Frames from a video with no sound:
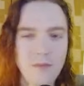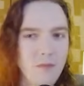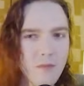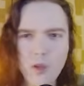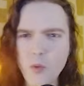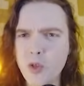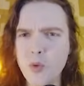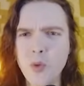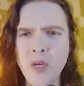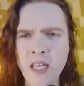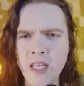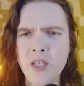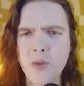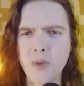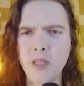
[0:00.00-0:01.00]
Which we'll get
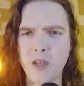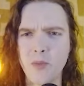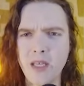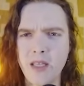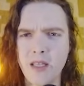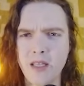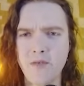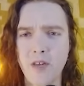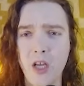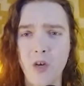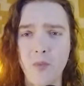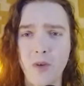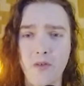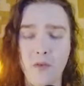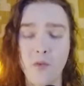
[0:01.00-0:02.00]
into a little bit in this video,
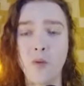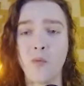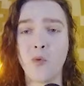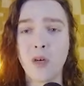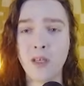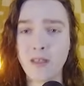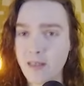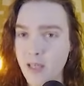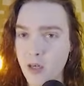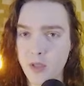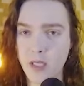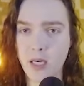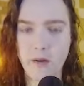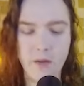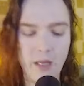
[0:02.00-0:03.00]
but if you want more, go
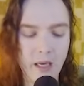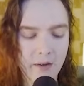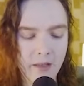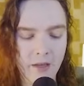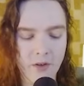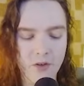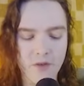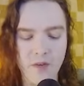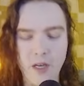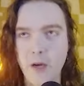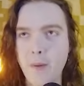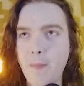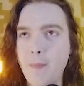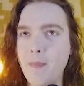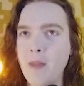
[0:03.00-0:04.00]
check out the Outlanders video.